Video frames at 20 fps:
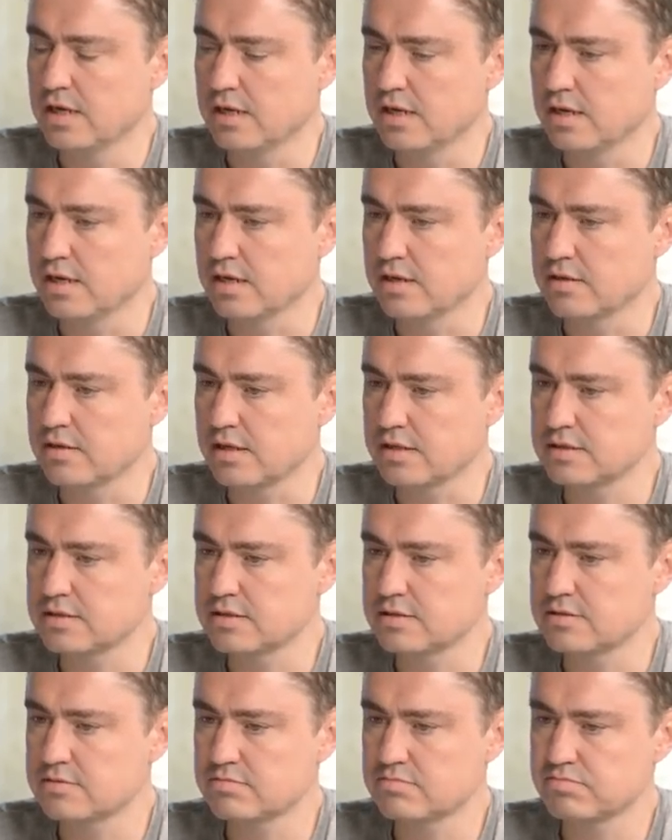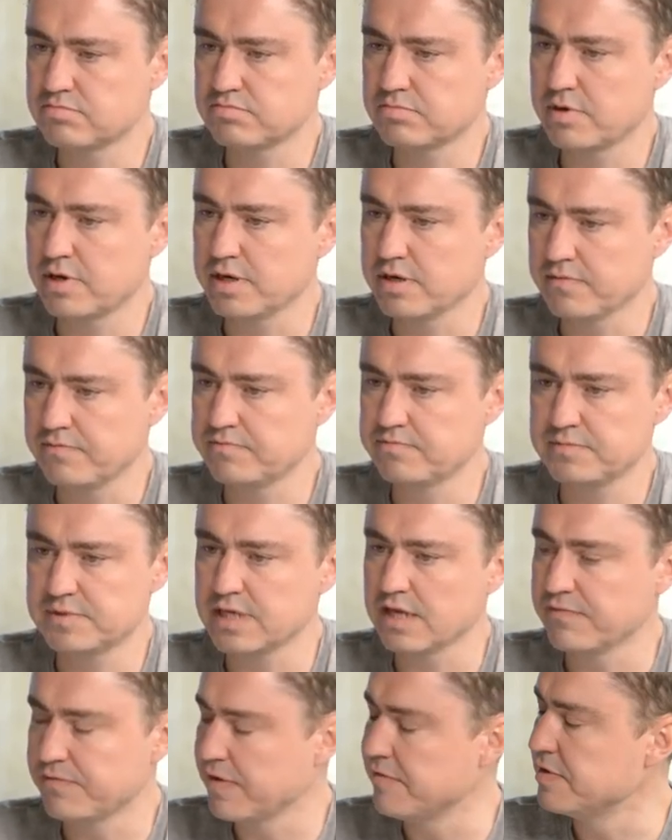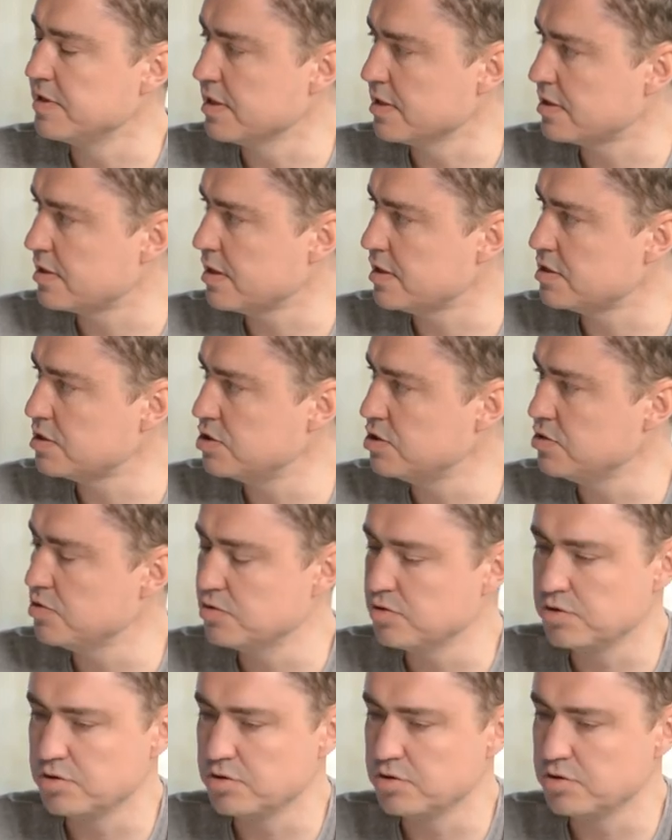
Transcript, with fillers: Uh, that's kind of self-evident that you,